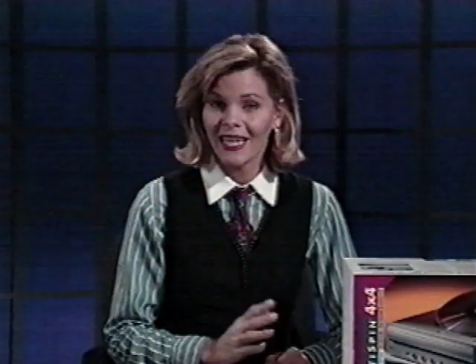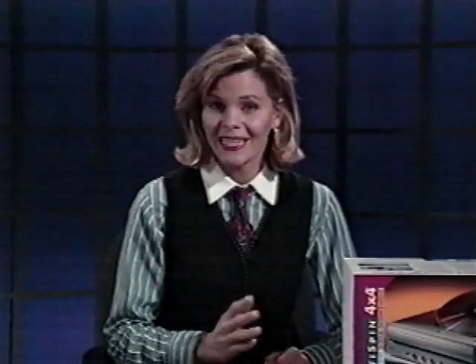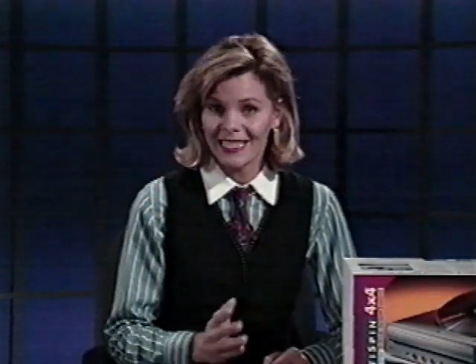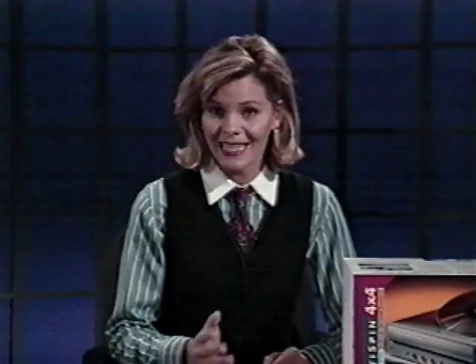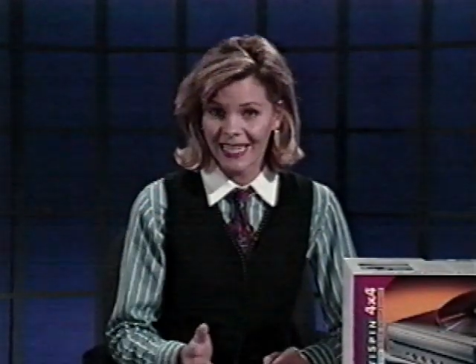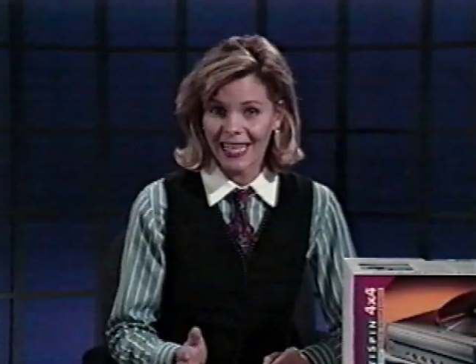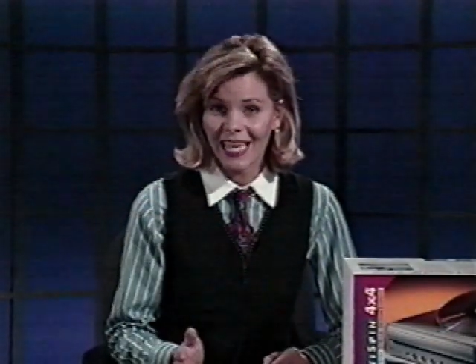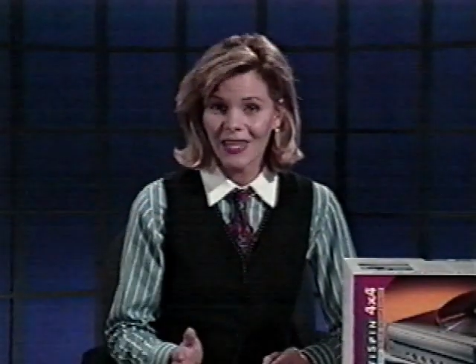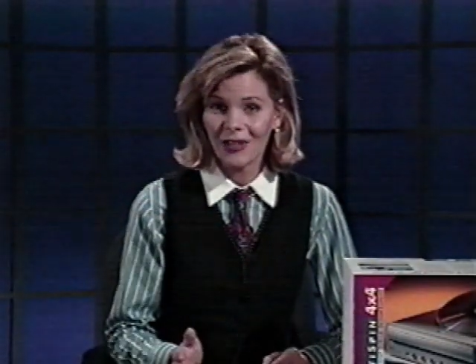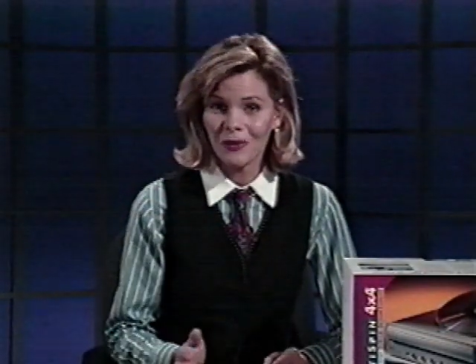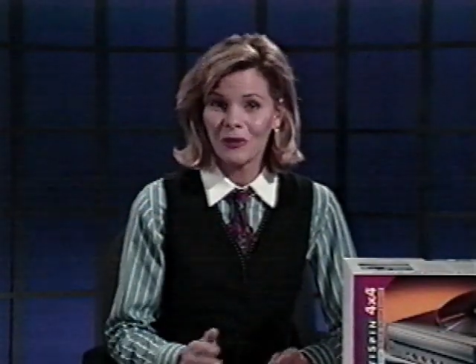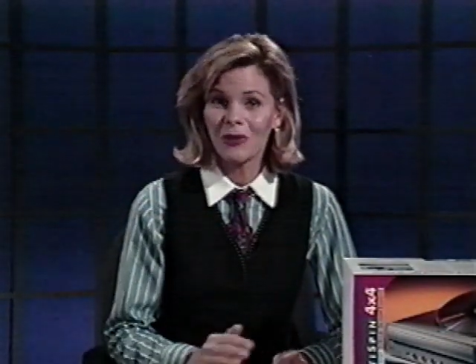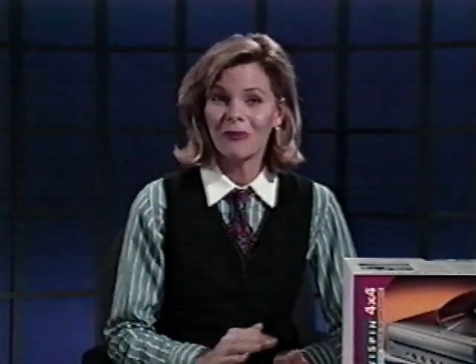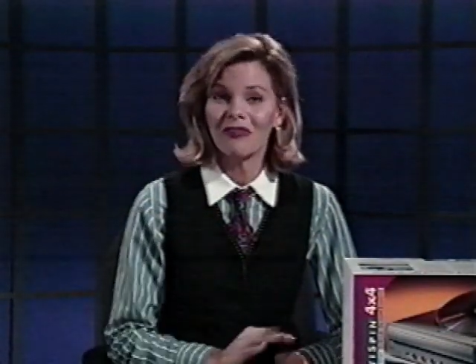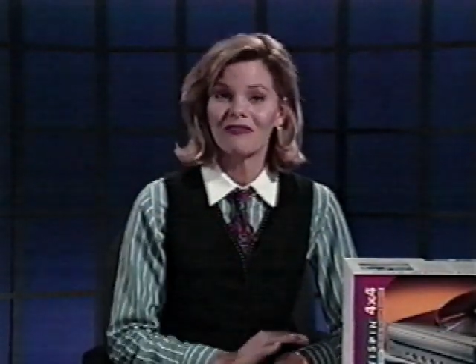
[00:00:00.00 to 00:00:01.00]
Together,
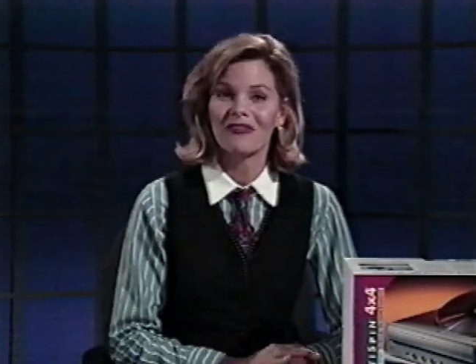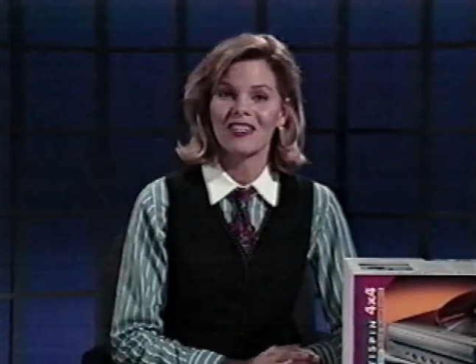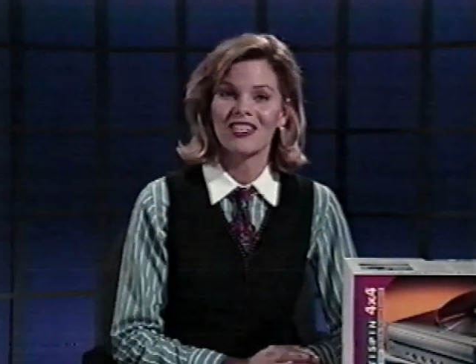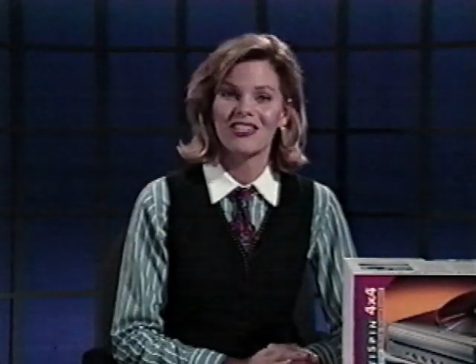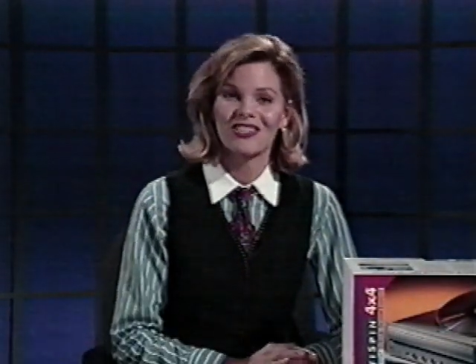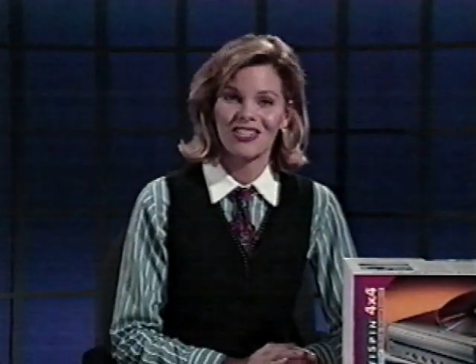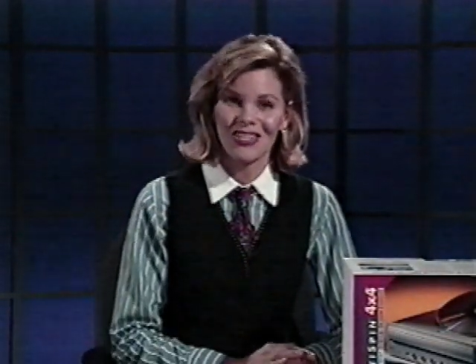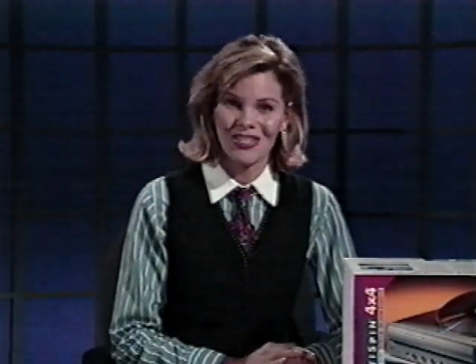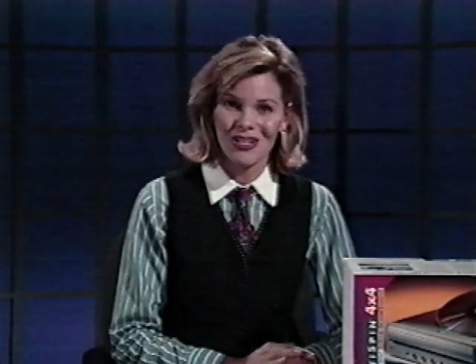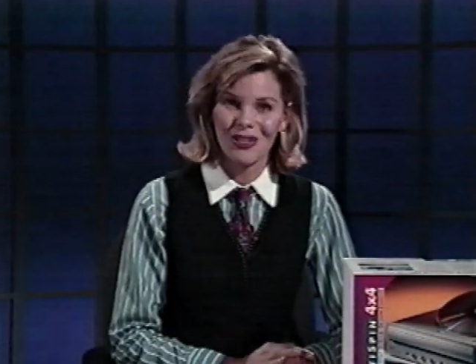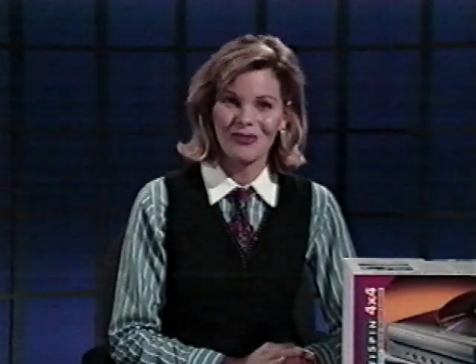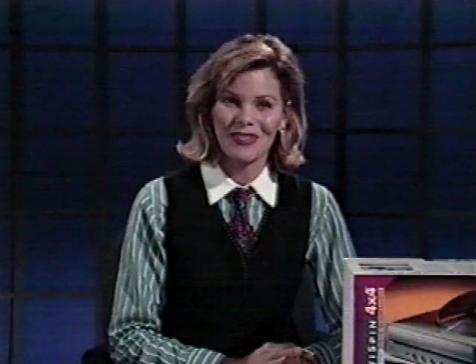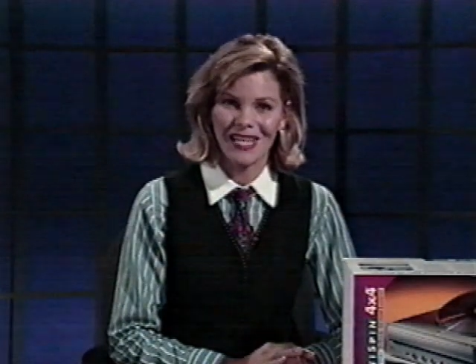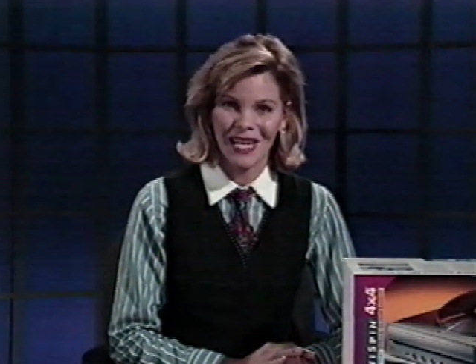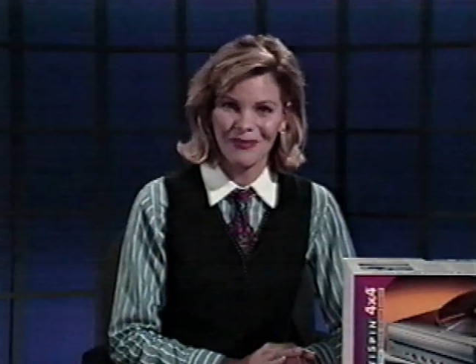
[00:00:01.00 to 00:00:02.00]
we'll be finished in
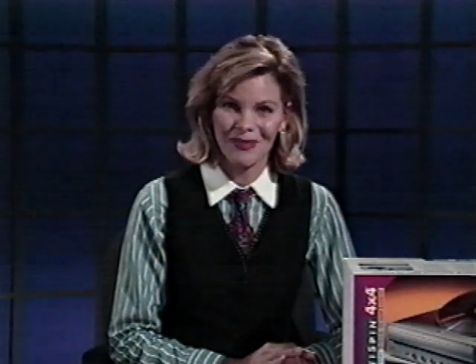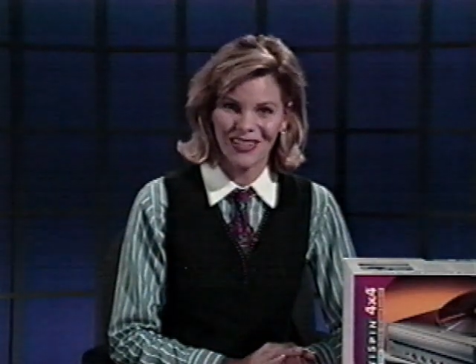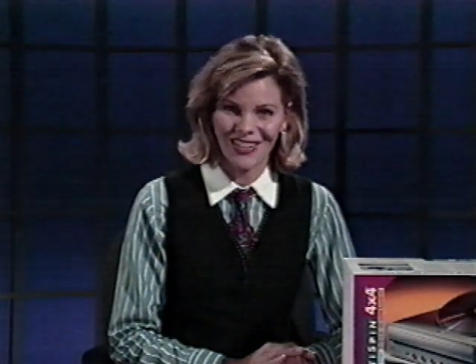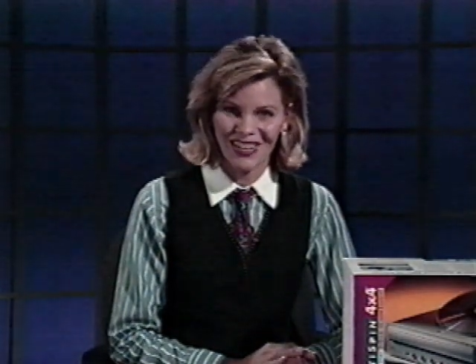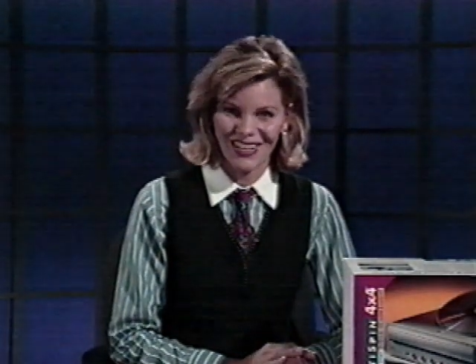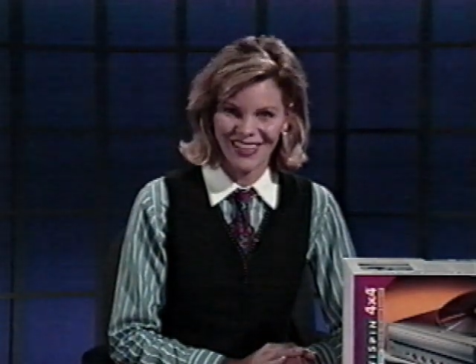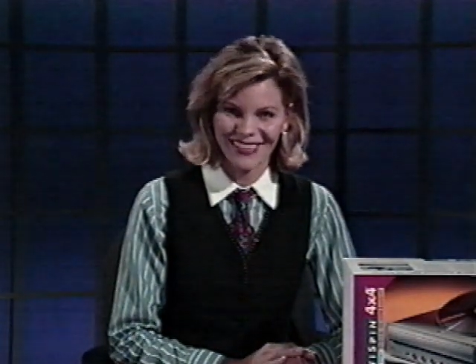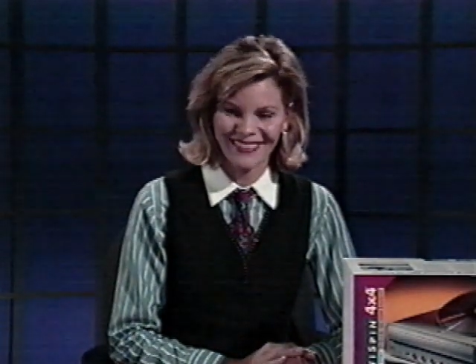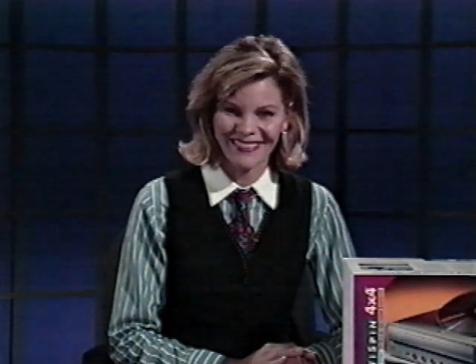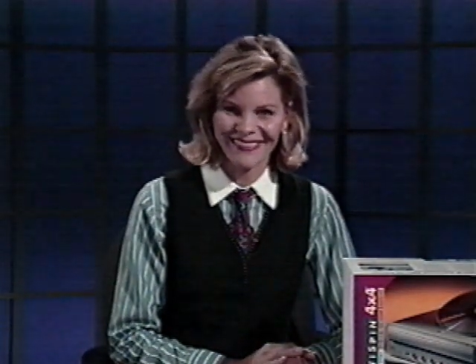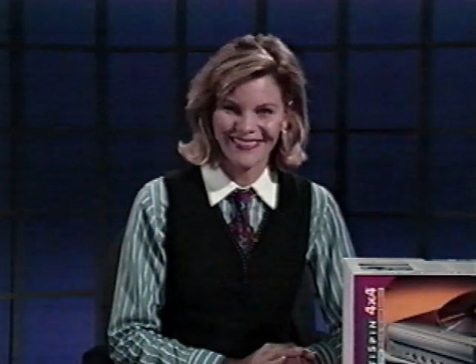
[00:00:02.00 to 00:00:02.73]
no time at all.